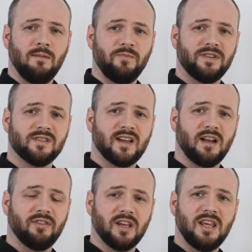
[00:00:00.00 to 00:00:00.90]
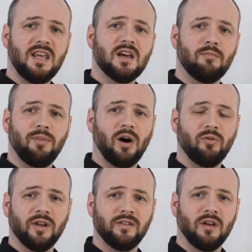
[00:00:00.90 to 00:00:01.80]
this is kind of a key
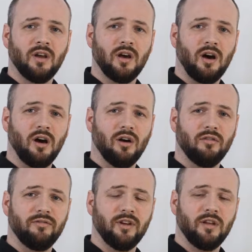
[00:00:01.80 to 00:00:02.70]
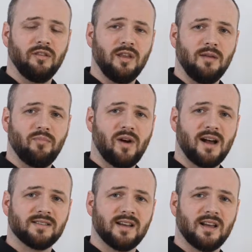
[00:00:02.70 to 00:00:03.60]
component of the
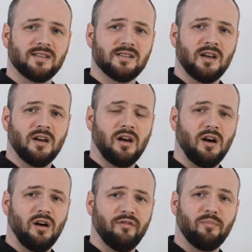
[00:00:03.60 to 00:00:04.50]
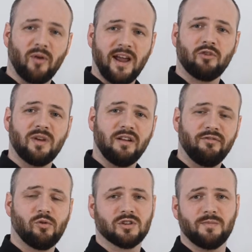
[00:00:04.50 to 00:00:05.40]
process of brand
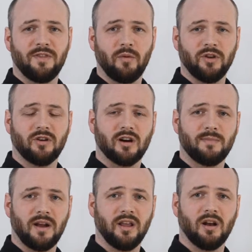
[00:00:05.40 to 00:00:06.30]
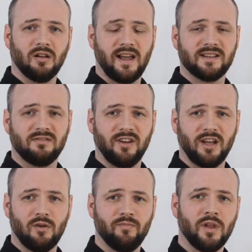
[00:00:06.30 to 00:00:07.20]
reinforcement that we talked about in our last
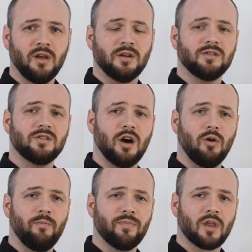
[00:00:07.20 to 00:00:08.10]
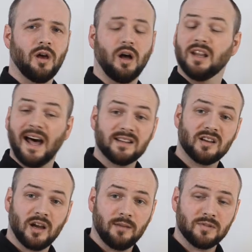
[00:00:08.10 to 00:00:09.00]
video. So a lot of
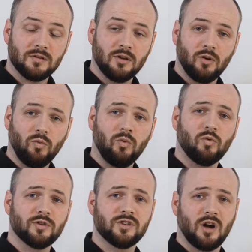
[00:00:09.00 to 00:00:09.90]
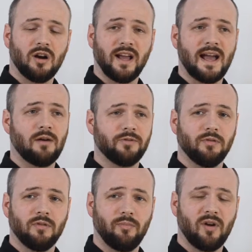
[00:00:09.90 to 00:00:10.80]
times when we're starting out
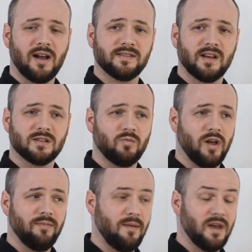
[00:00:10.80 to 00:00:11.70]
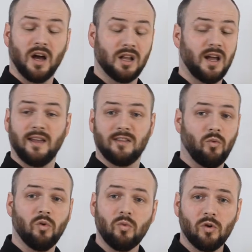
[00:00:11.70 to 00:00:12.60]
the process with maybe a client
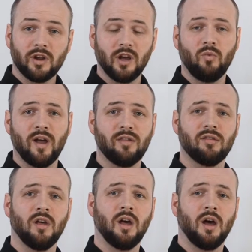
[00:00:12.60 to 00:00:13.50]
that we're working with,